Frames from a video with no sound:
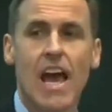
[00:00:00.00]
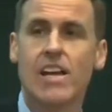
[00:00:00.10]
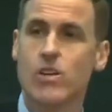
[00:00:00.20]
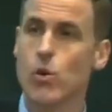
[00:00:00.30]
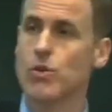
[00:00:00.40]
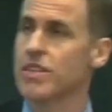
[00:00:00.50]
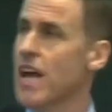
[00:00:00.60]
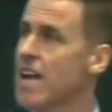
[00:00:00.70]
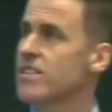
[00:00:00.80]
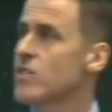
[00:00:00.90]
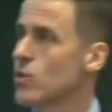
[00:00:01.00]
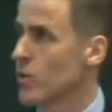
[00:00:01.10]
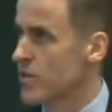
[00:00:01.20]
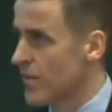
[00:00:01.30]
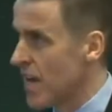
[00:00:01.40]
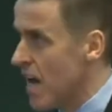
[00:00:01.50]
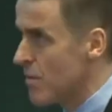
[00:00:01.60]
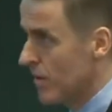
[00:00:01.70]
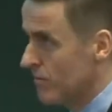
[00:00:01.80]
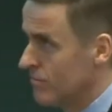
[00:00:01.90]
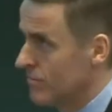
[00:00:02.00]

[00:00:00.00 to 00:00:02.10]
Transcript: and use it as a source of carbon?